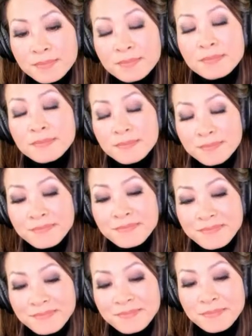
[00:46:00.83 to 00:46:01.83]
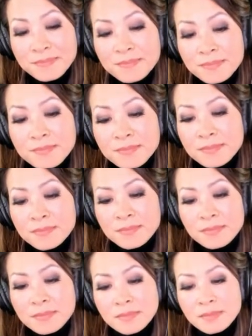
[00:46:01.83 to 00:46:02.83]

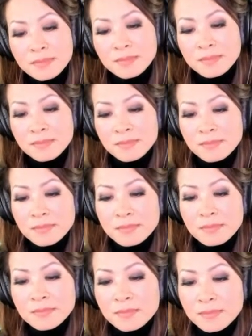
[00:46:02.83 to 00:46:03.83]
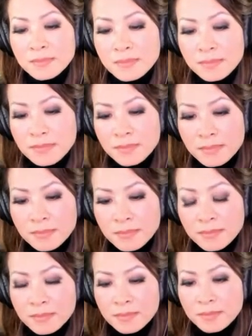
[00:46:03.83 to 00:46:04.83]

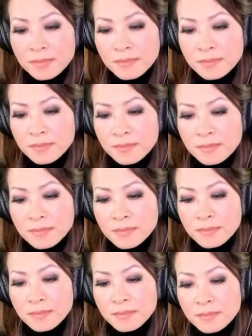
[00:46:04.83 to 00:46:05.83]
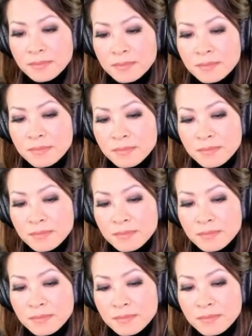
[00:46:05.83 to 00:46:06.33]
(not speaking)